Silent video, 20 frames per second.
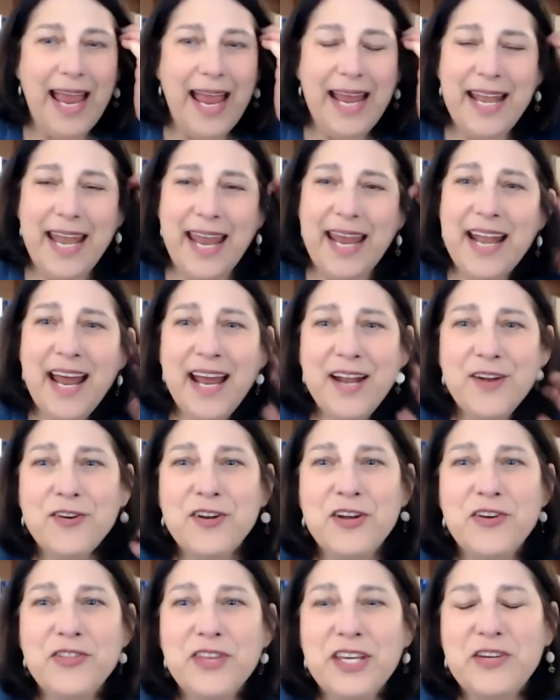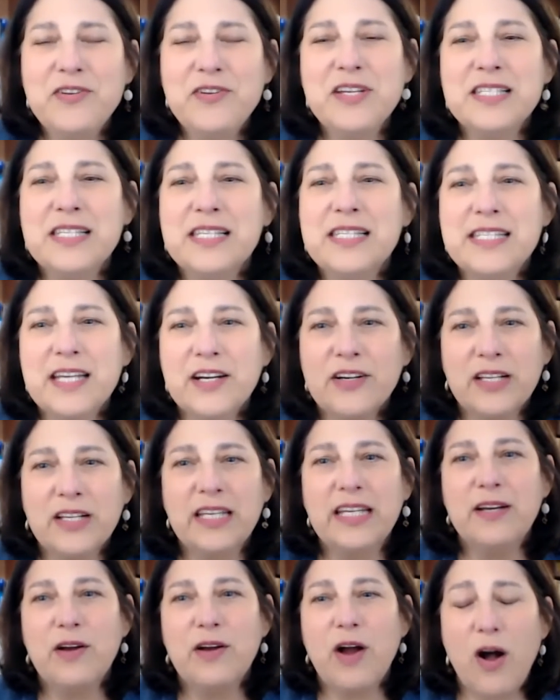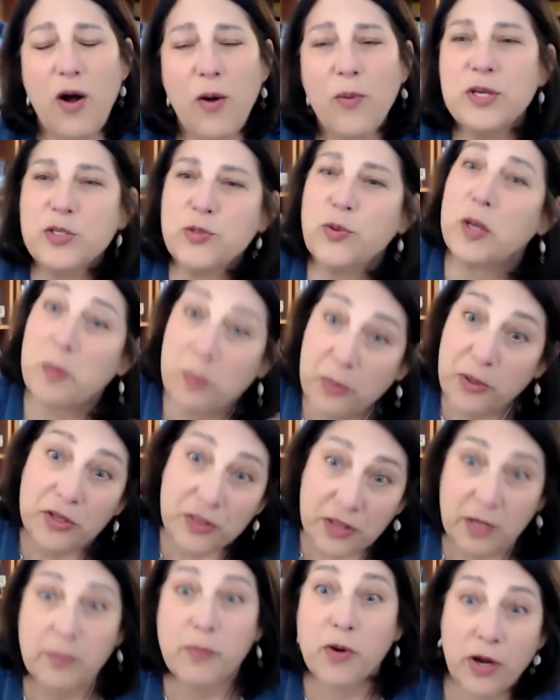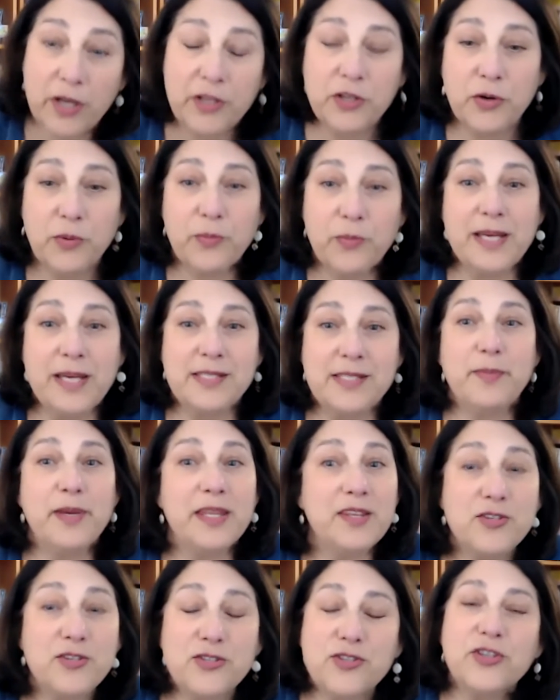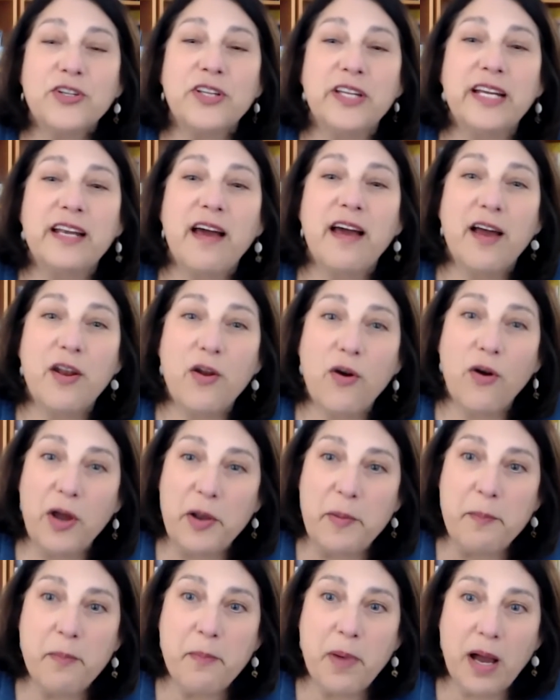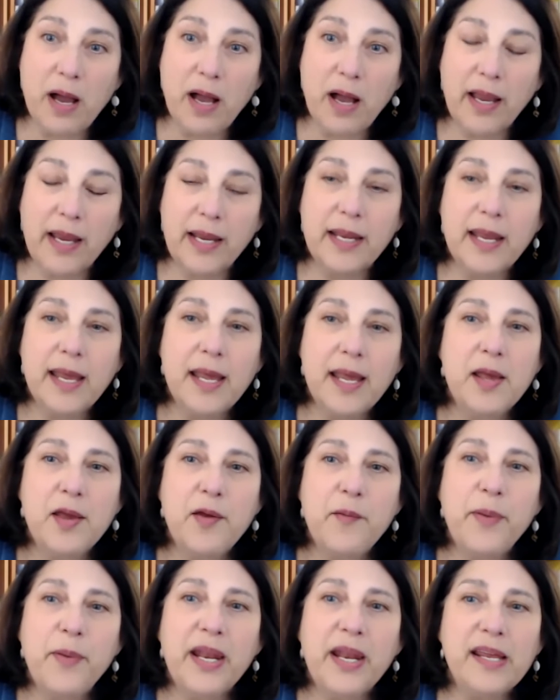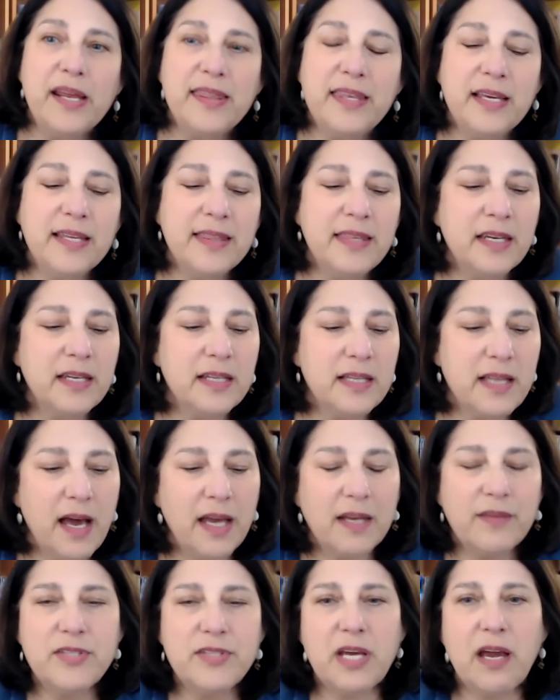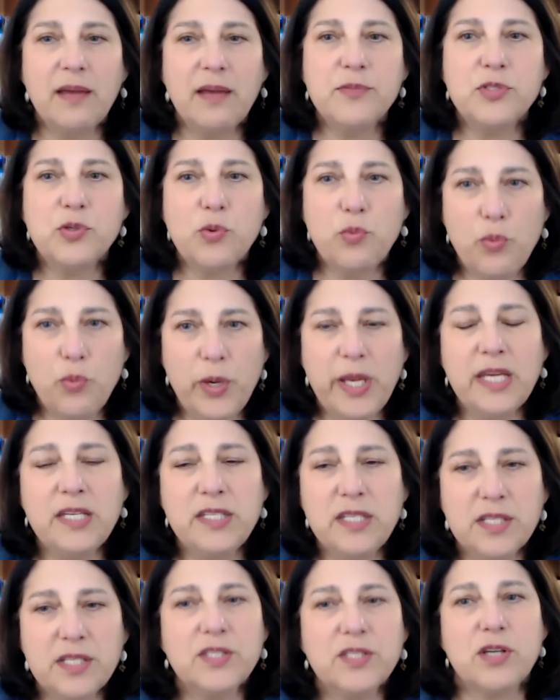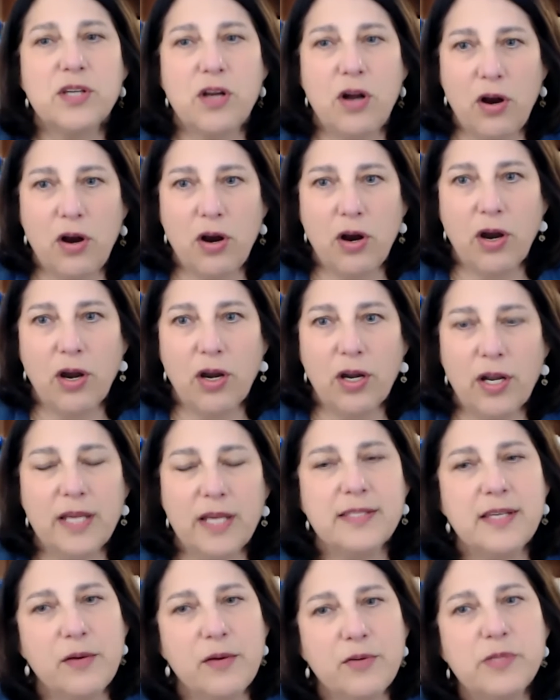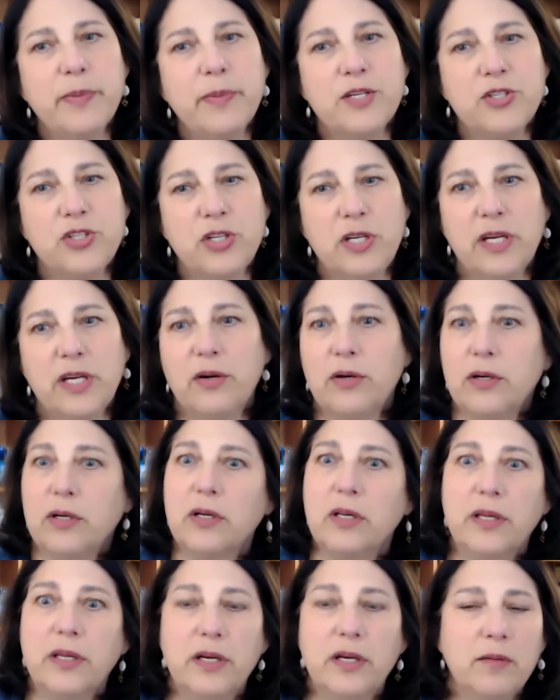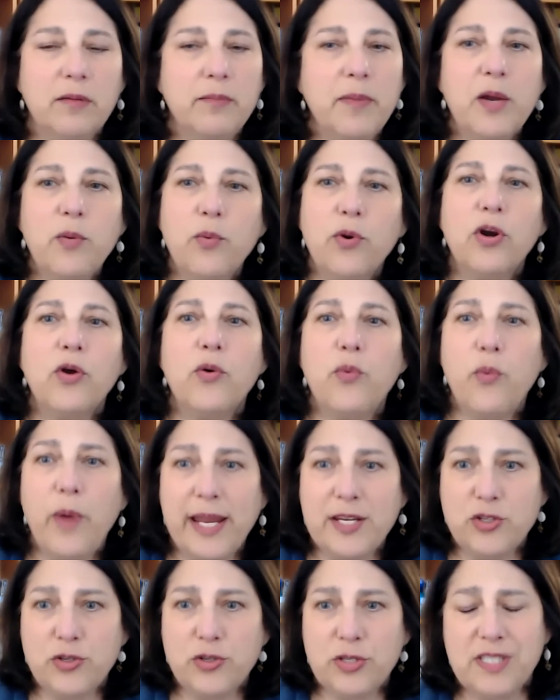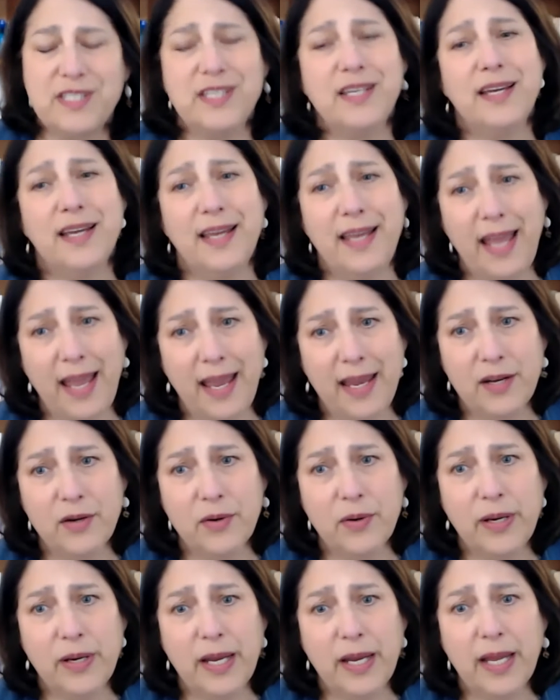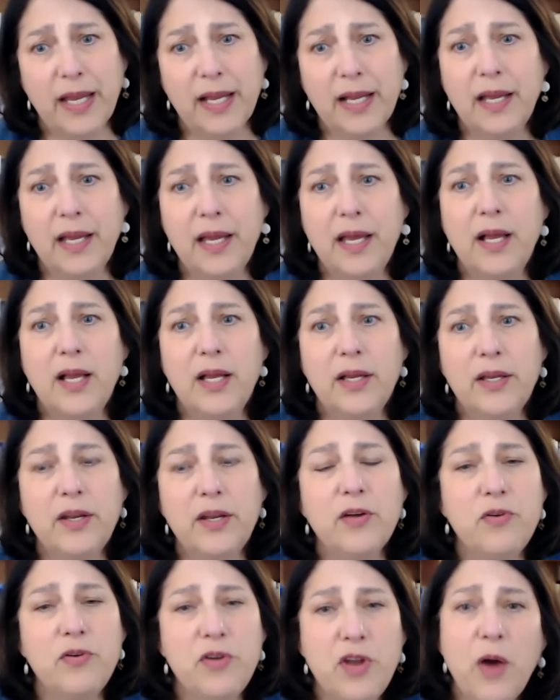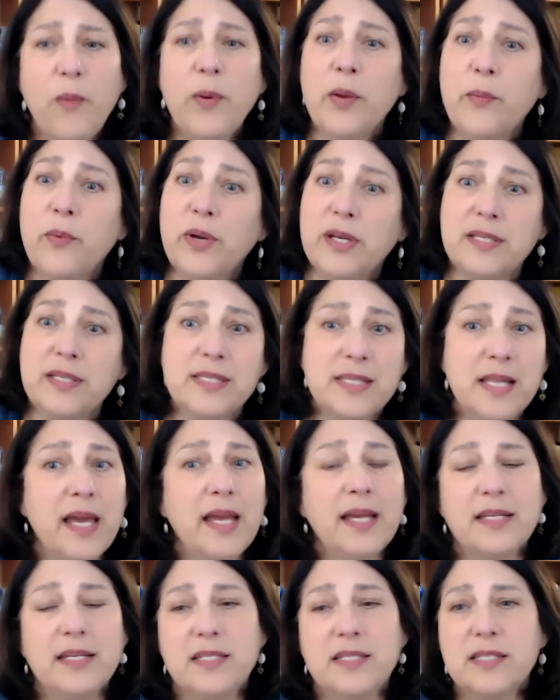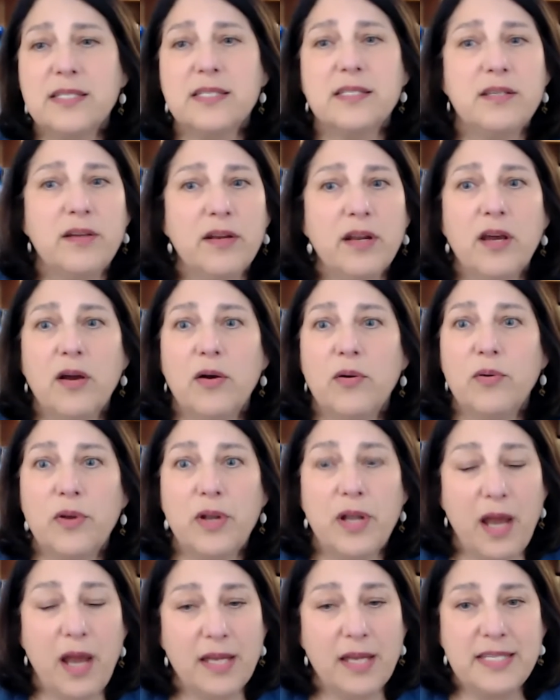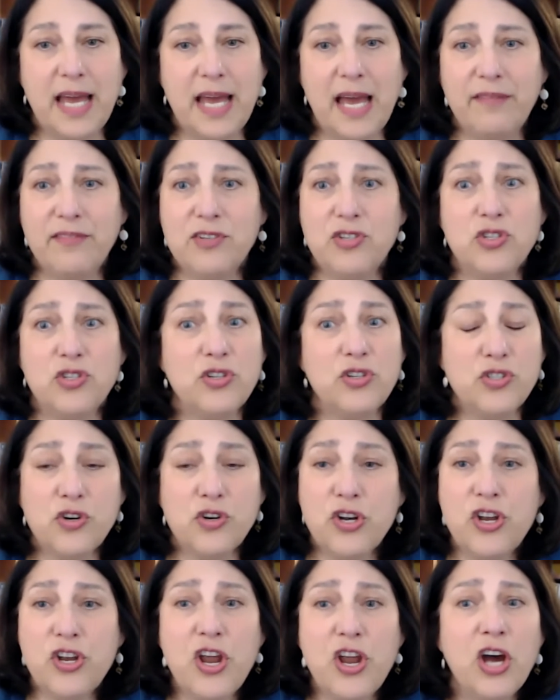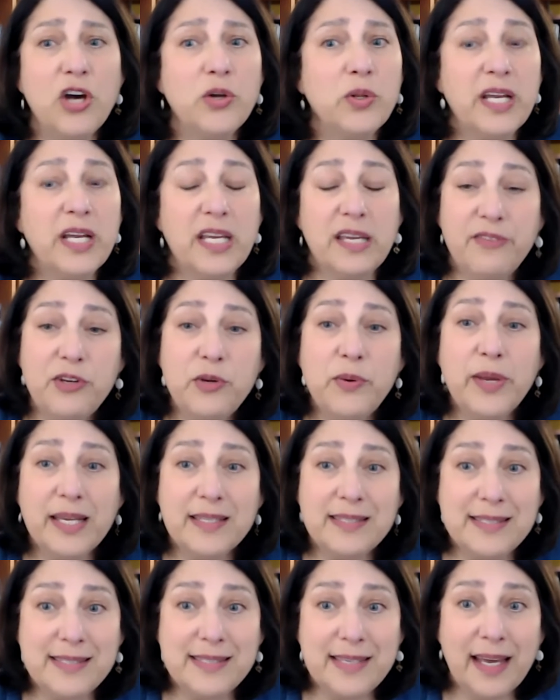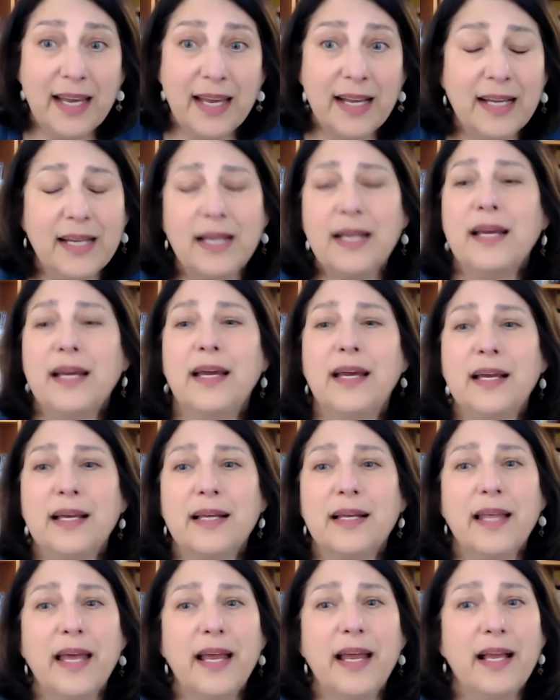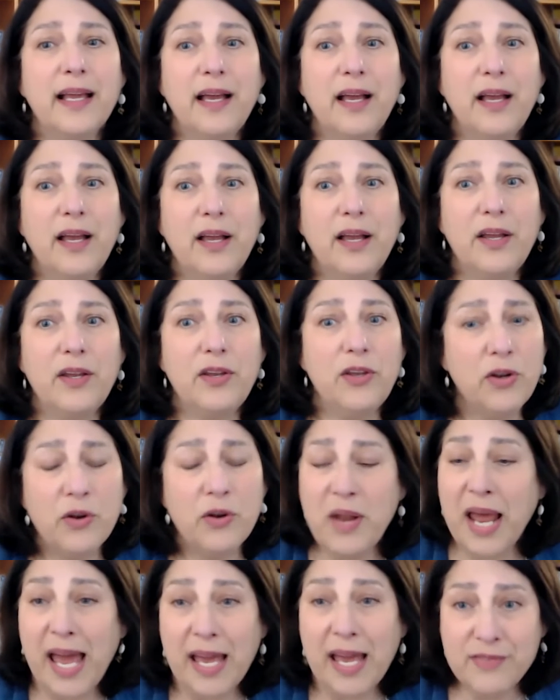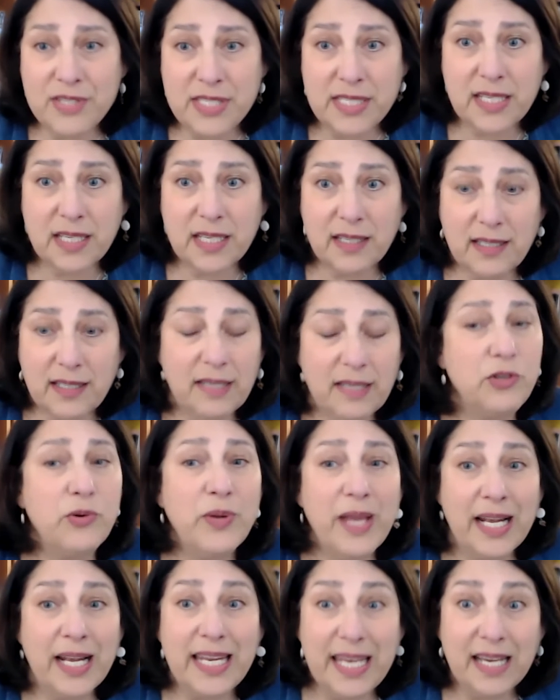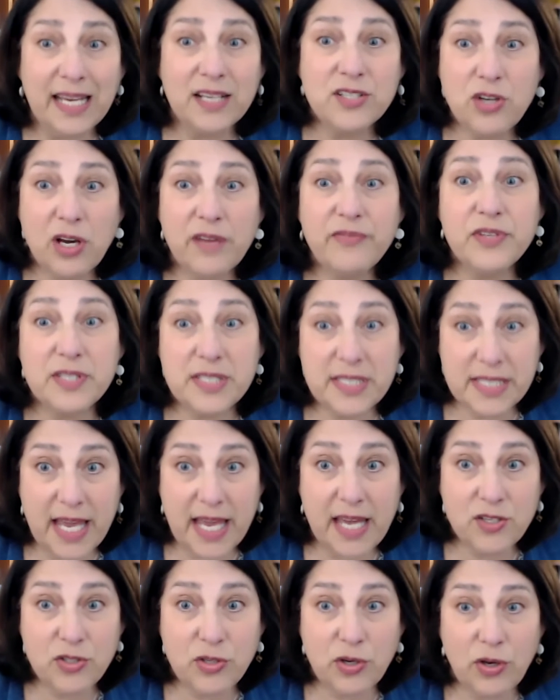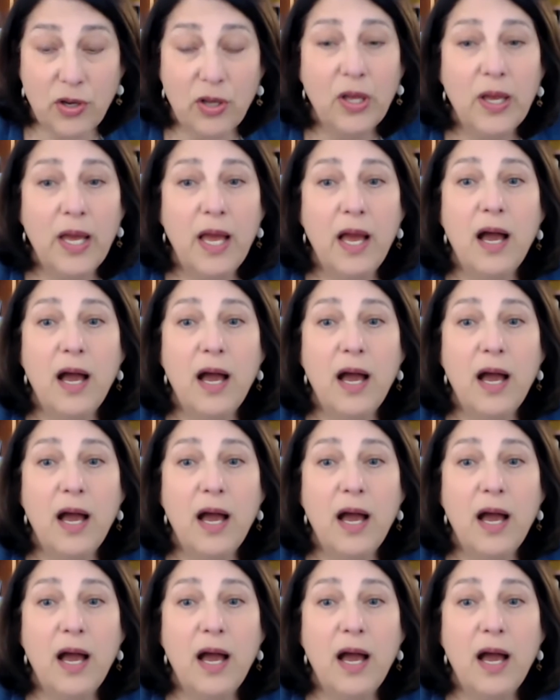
And I don't know that you necessarily always want to put them on your resume. They're certainly not on mine. But I think that a lot of times we discard, as I was mentioning earlier, my work waitressing, catering, knowing what it's like just, not to have insurance, or to know, if you get sick, you don't have sick leave, you get kicked off the schedule.